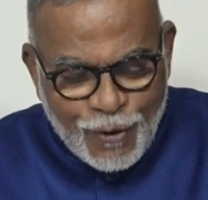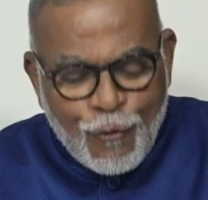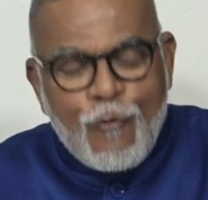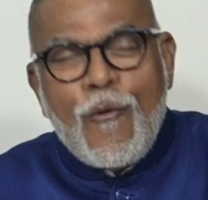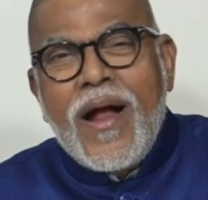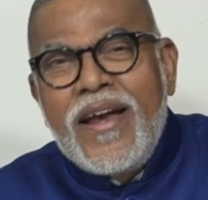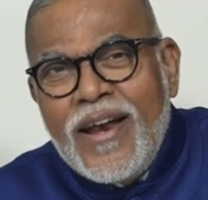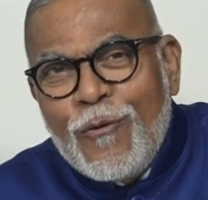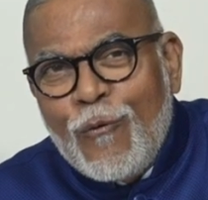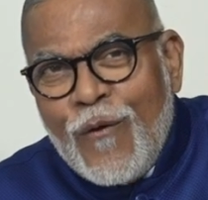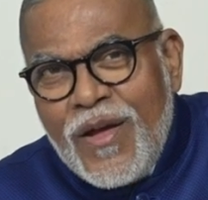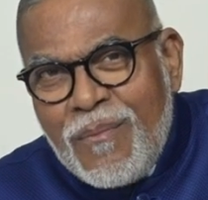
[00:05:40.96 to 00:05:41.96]
When did
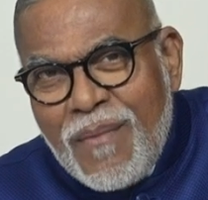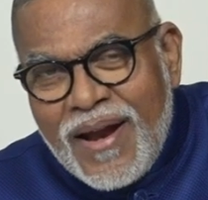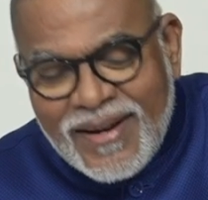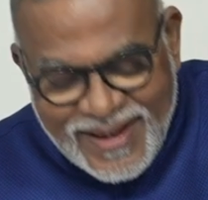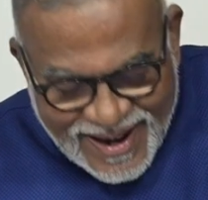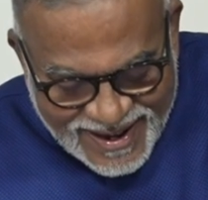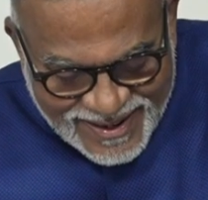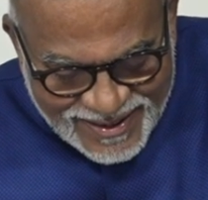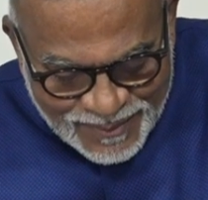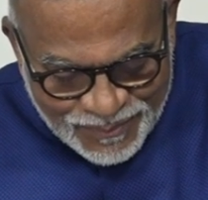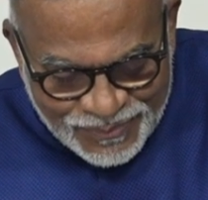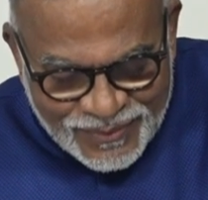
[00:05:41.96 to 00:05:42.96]
women get
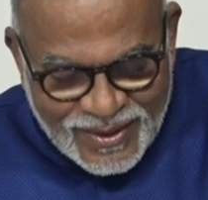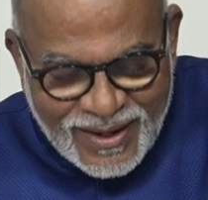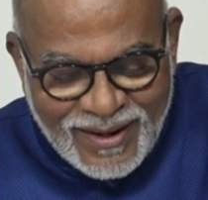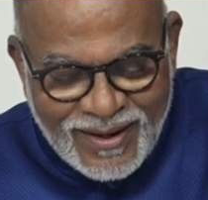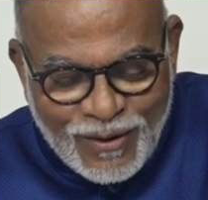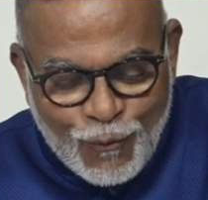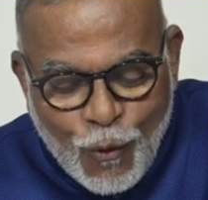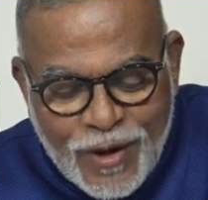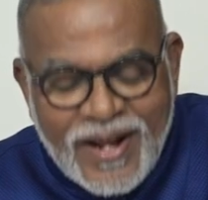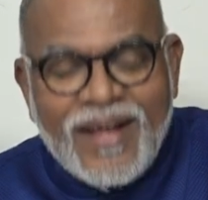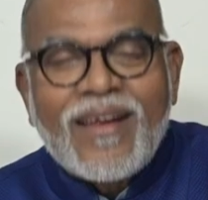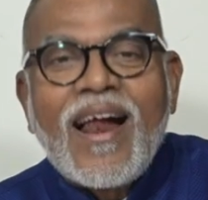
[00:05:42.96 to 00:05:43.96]

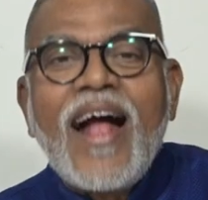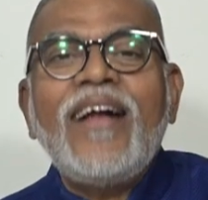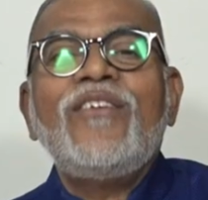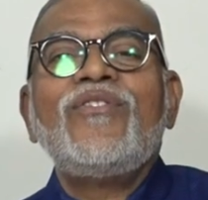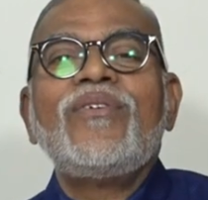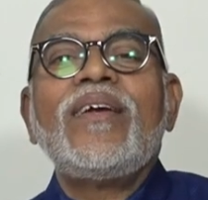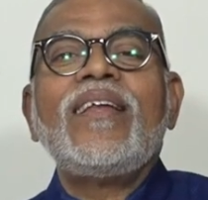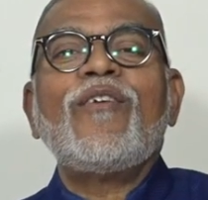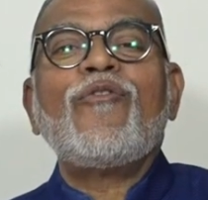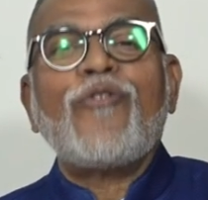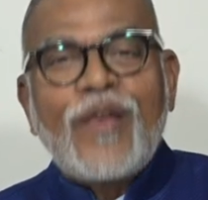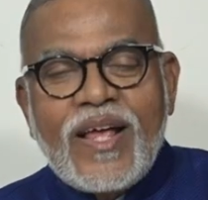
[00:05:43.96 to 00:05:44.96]
voting rights in a
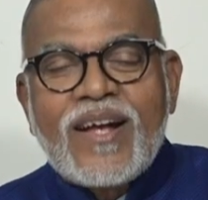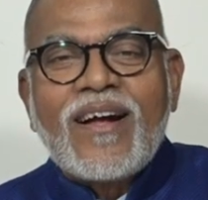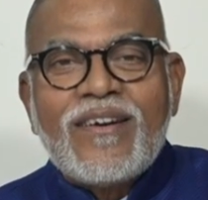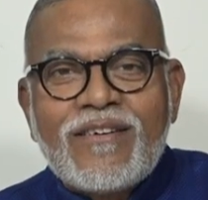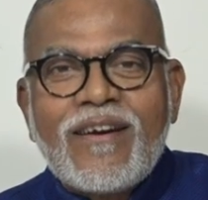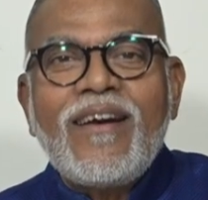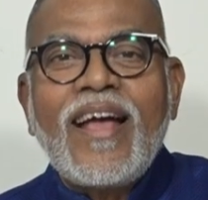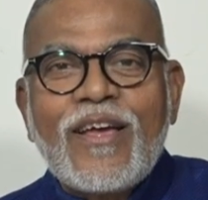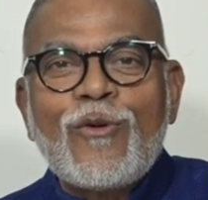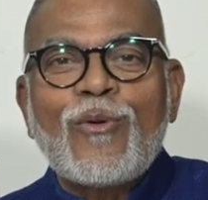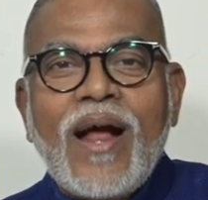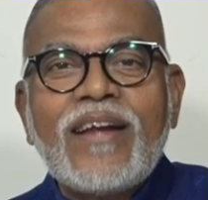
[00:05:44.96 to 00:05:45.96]
free country
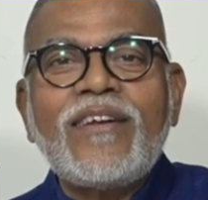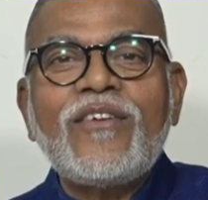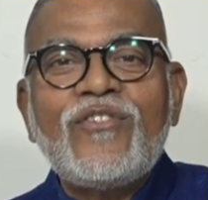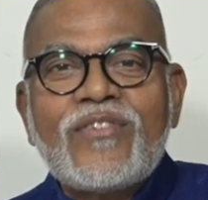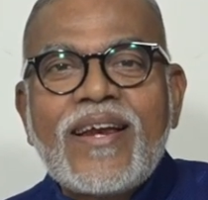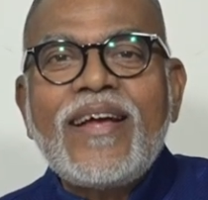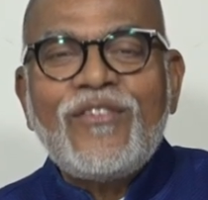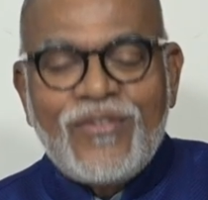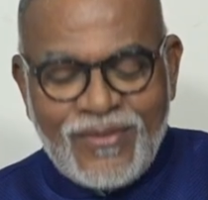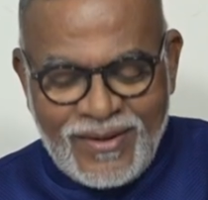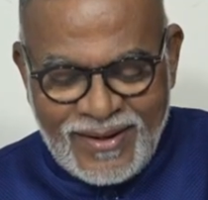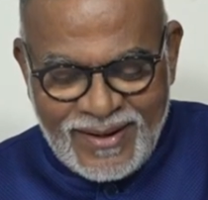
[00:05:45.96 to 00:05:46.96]
like United
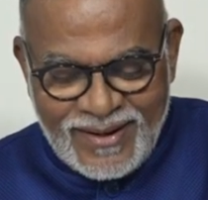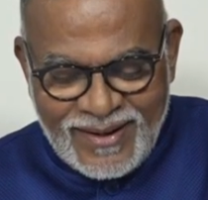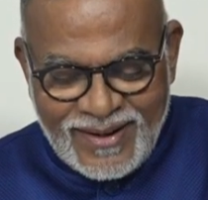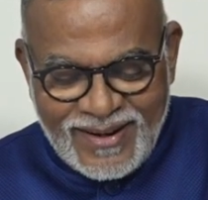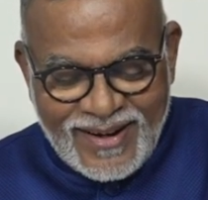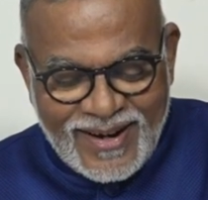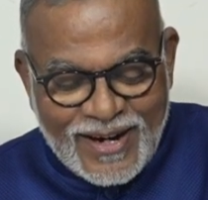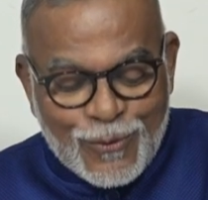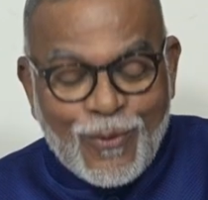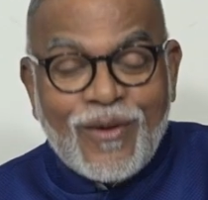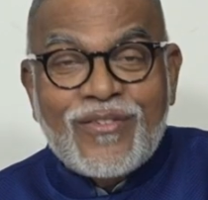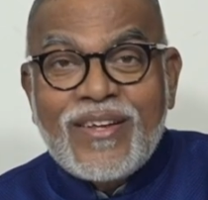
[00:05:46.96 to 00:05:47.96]
States? It
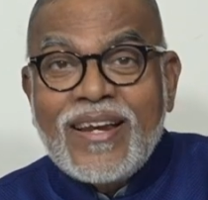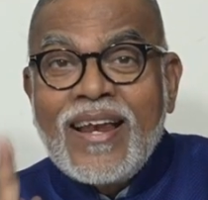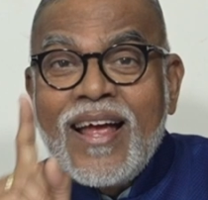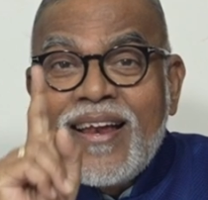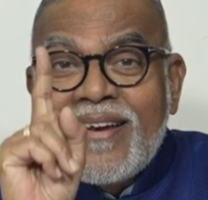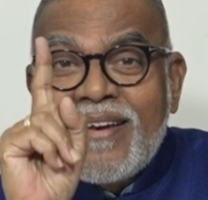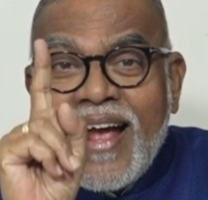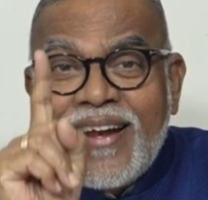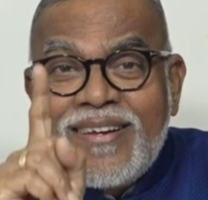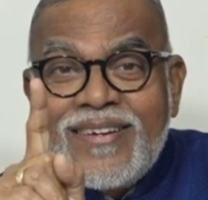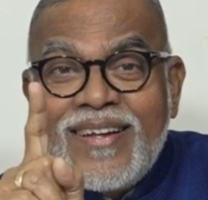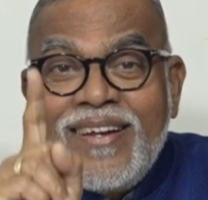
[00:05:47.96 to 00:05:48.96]
was in
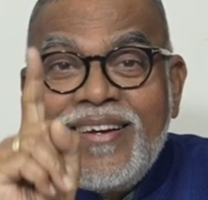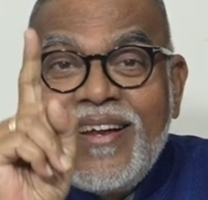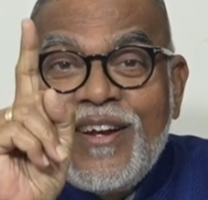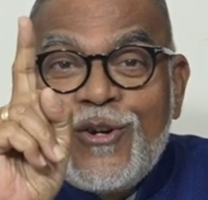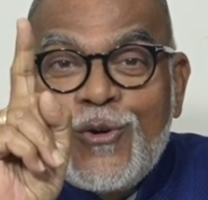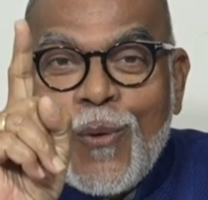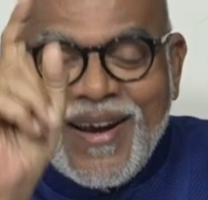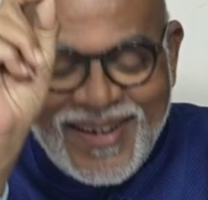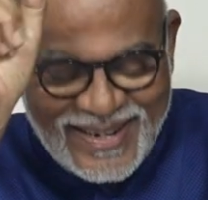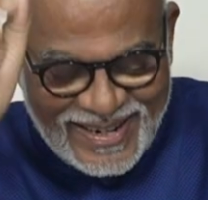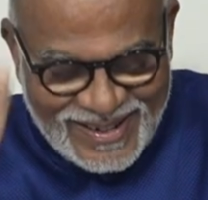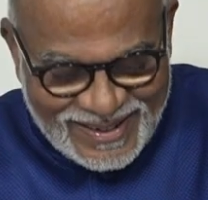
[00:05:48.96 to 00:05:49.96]

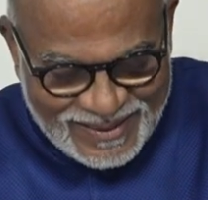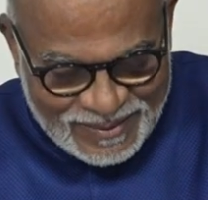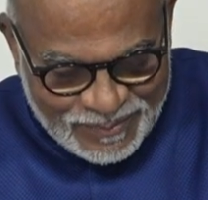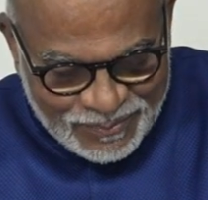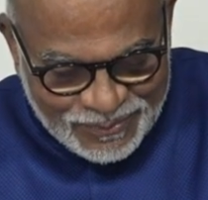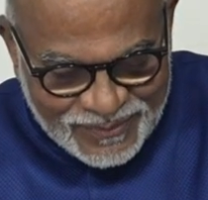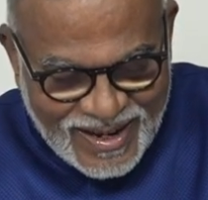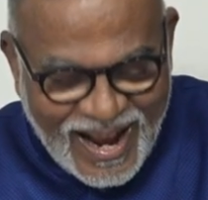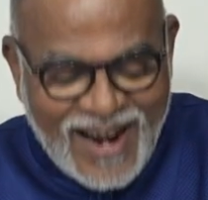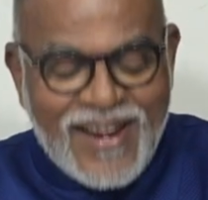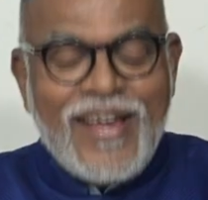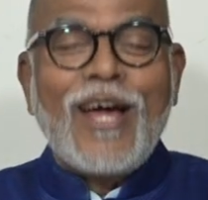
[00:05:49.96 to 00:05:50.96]
1920.
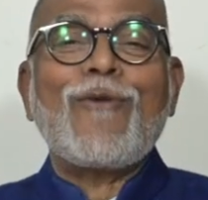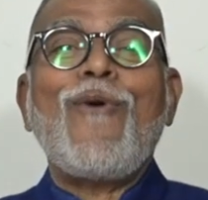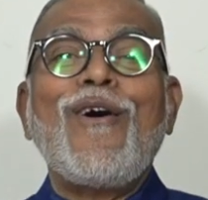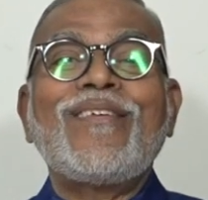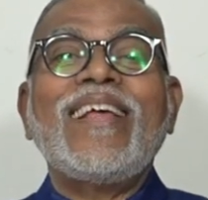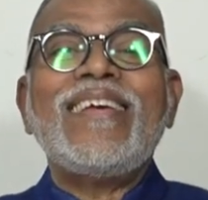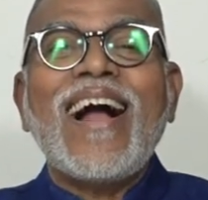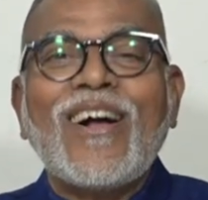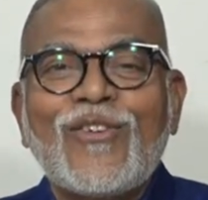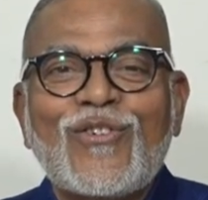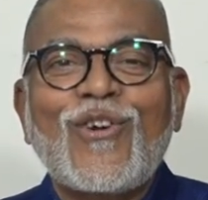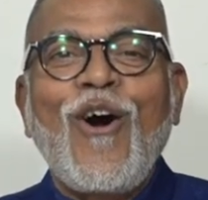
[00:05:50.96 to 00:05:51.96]
And here was a
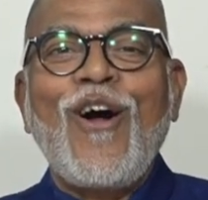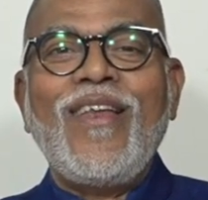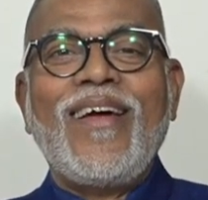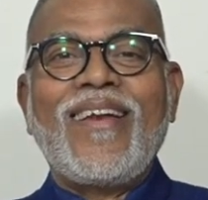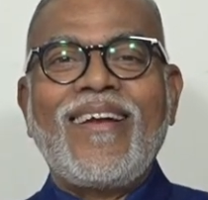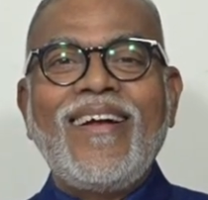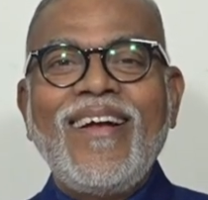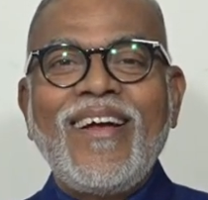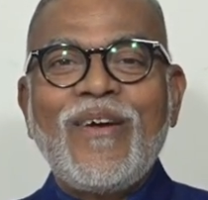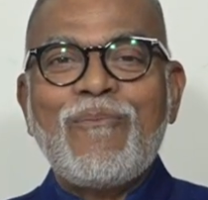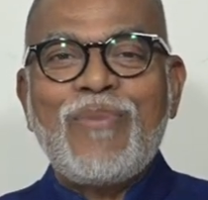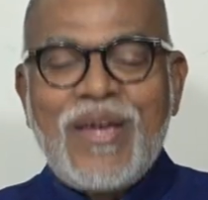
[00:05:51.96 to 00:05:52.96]
young scholar,
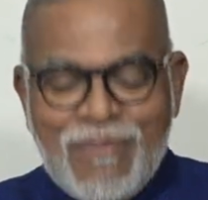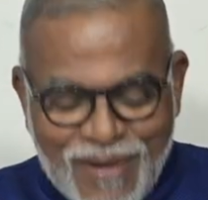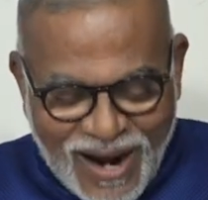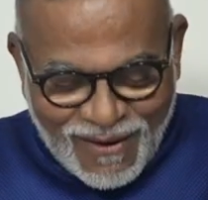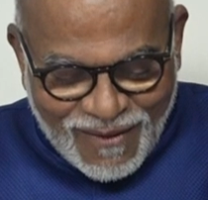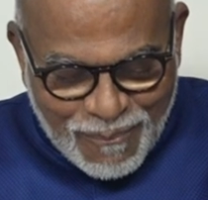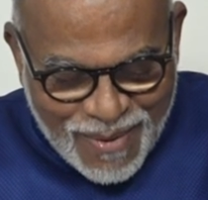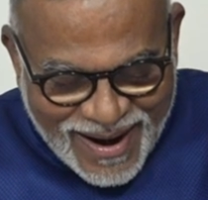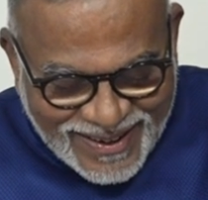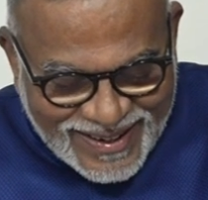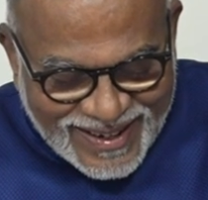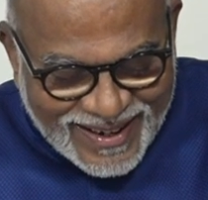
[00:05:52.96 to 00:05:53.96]
Bhim
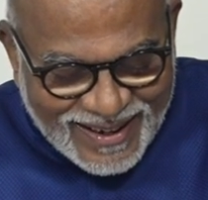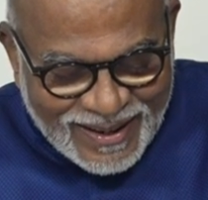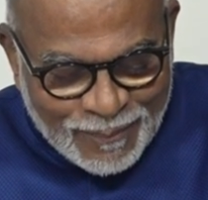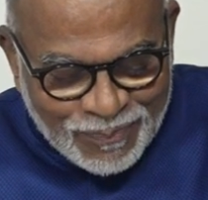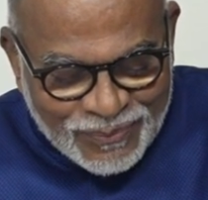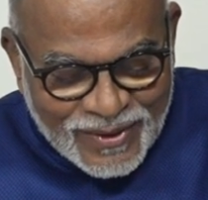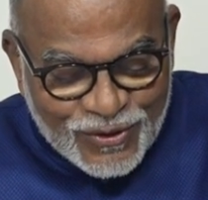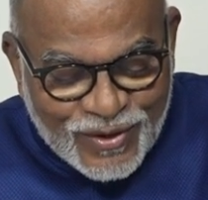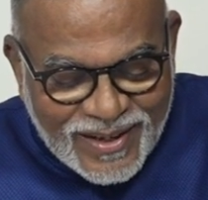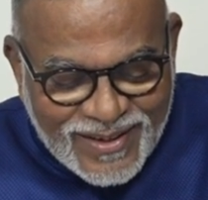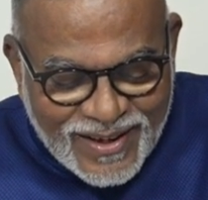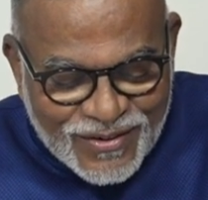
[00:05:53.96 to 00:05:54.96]
Ambedkar,
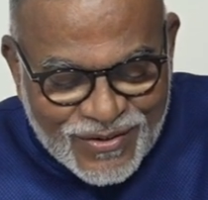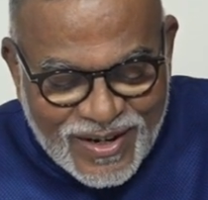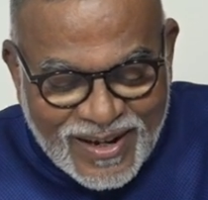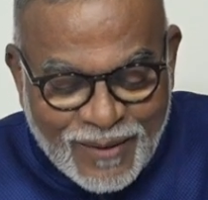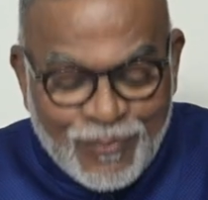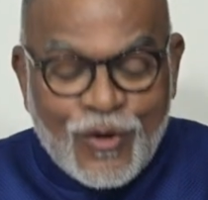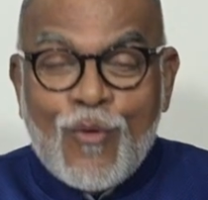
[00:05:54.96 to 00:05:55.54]
suggesting